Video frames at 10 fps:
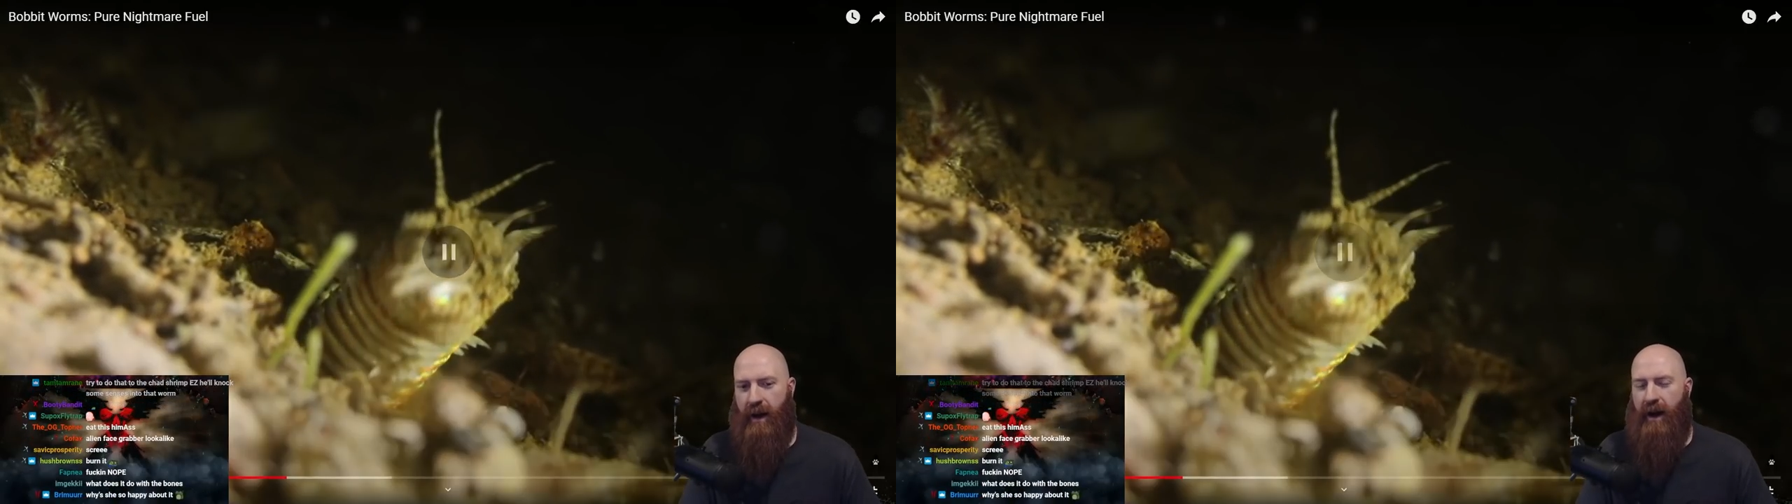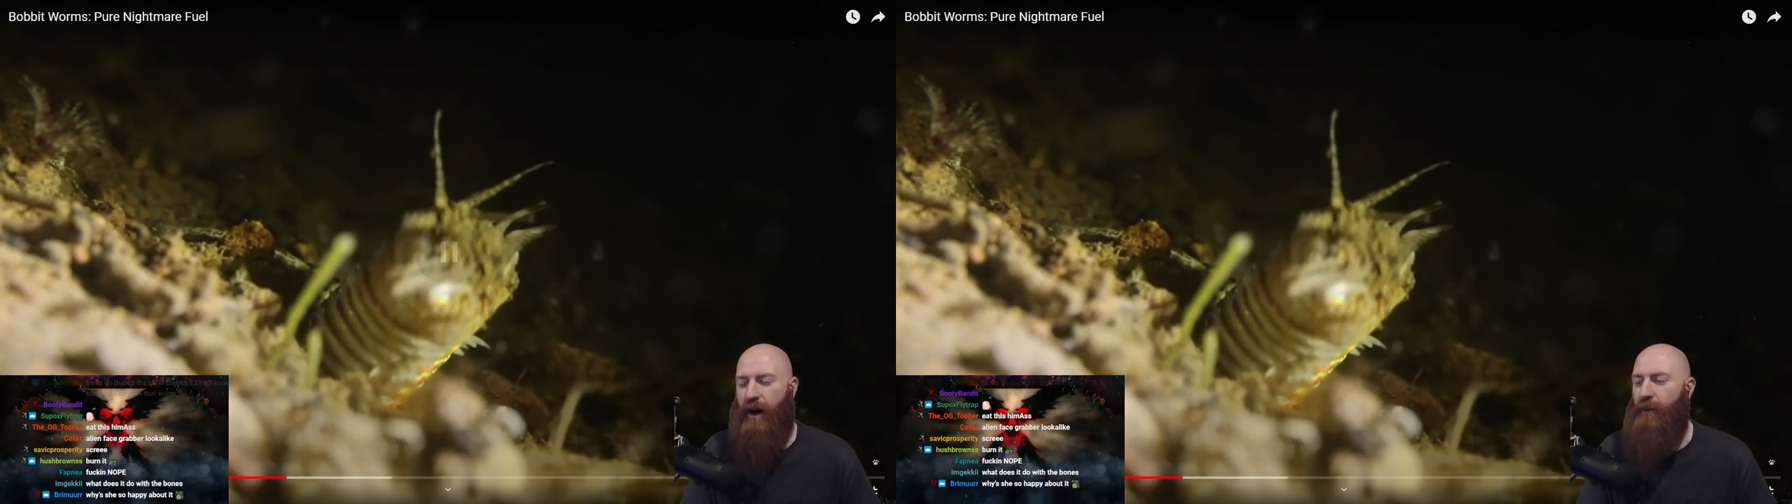
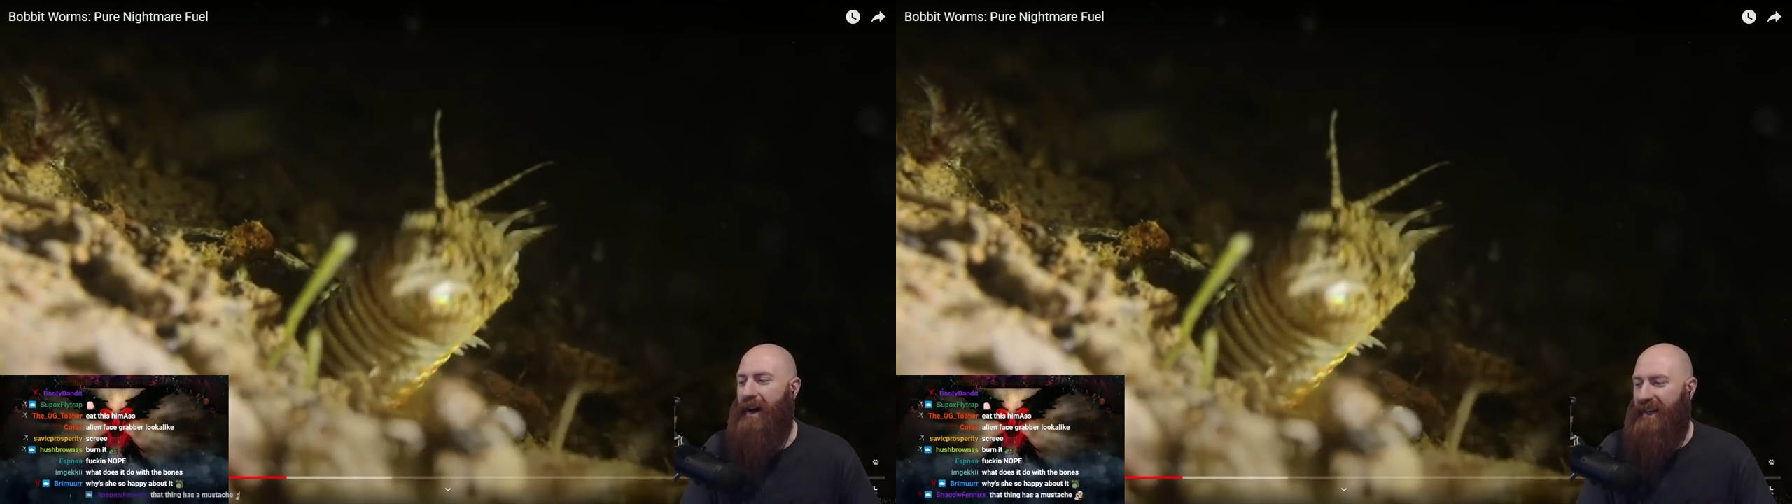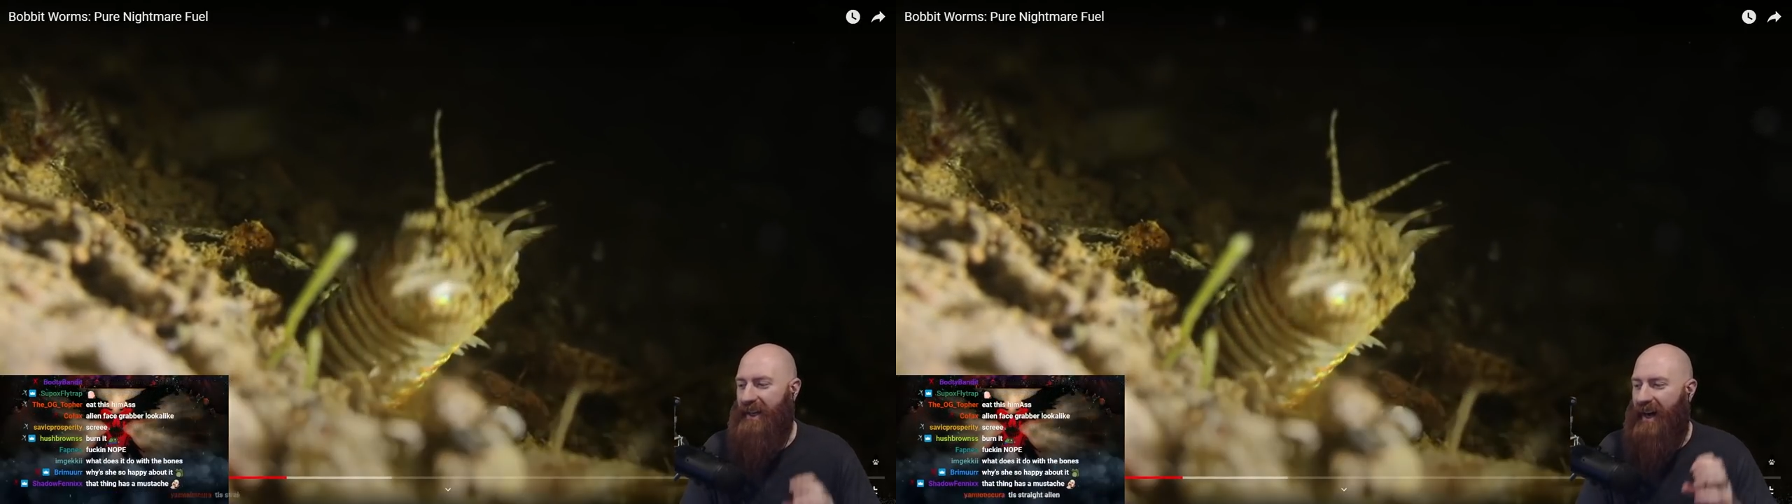Oh
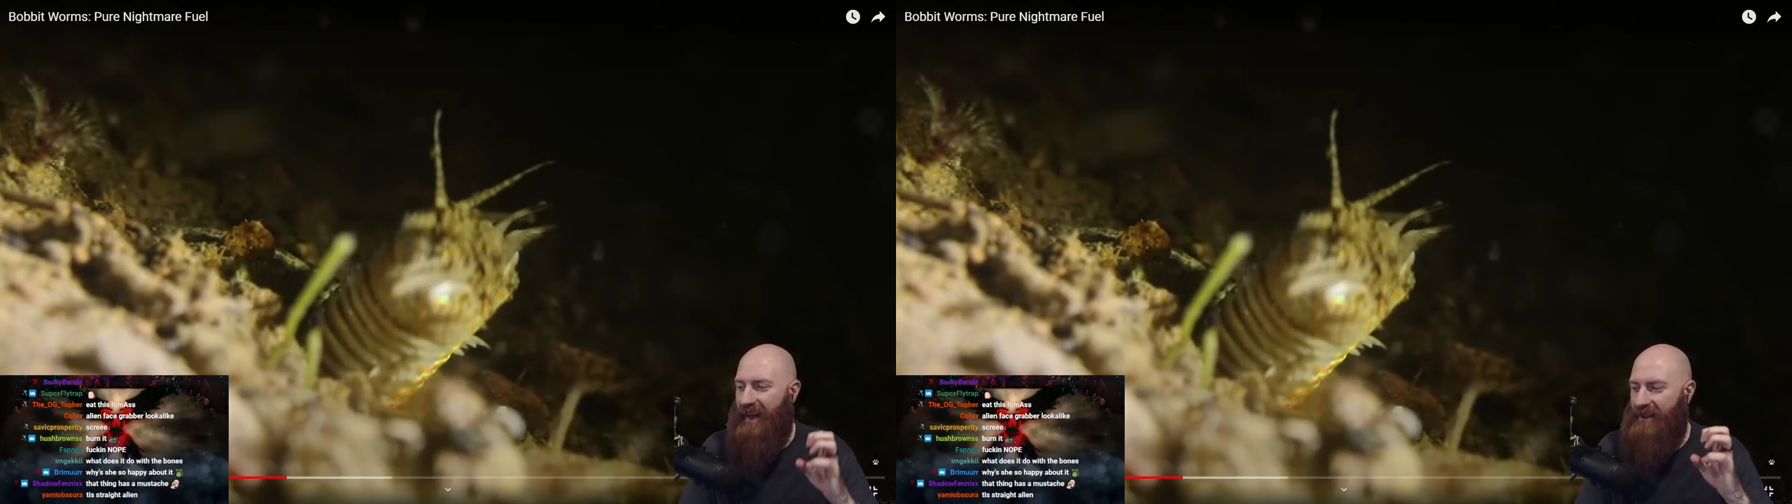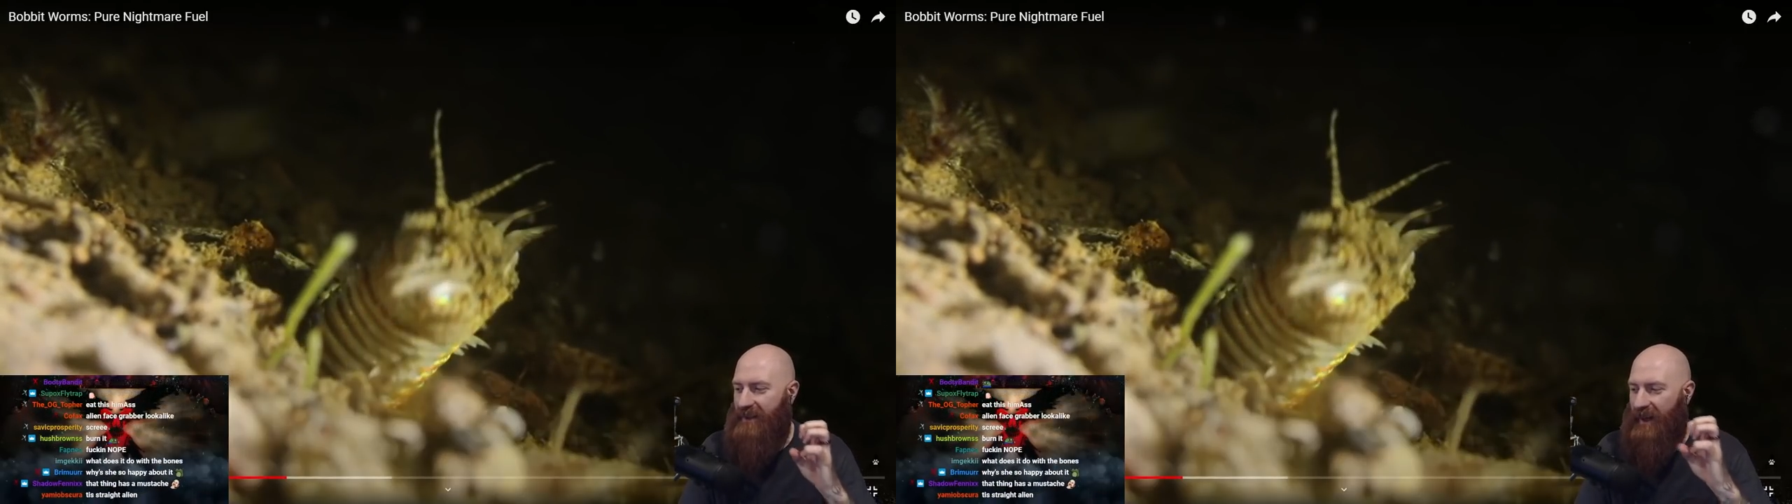my god,
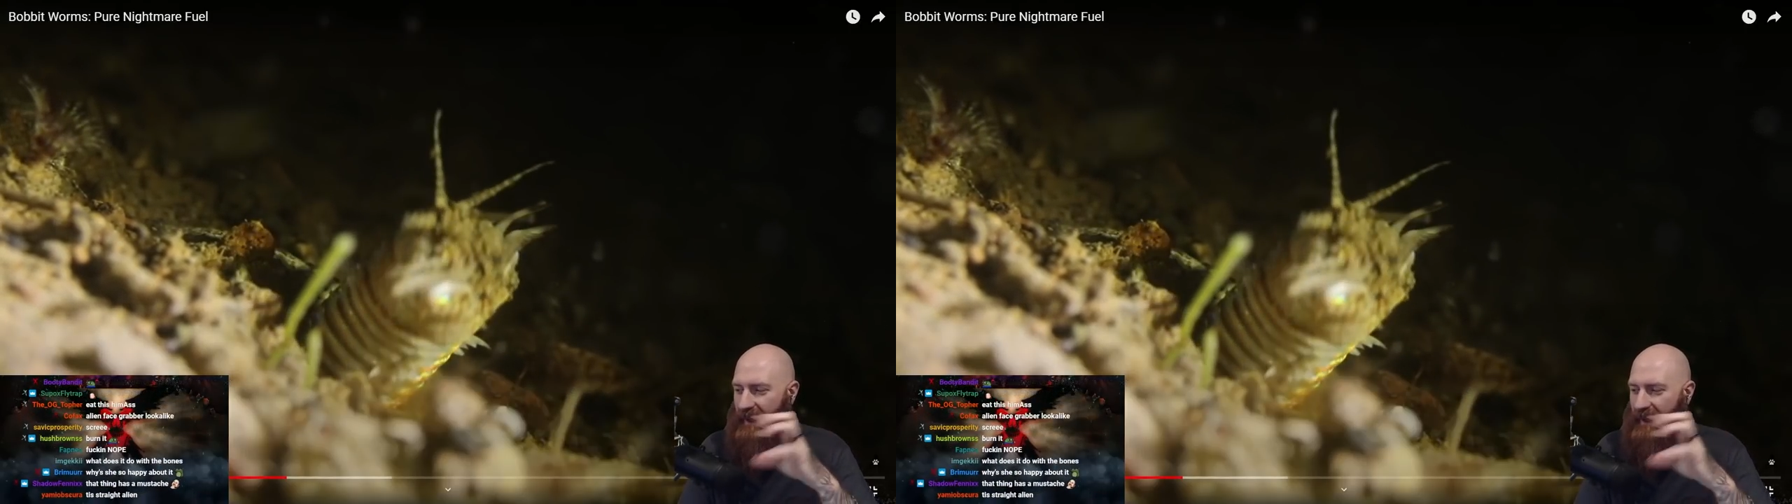it's like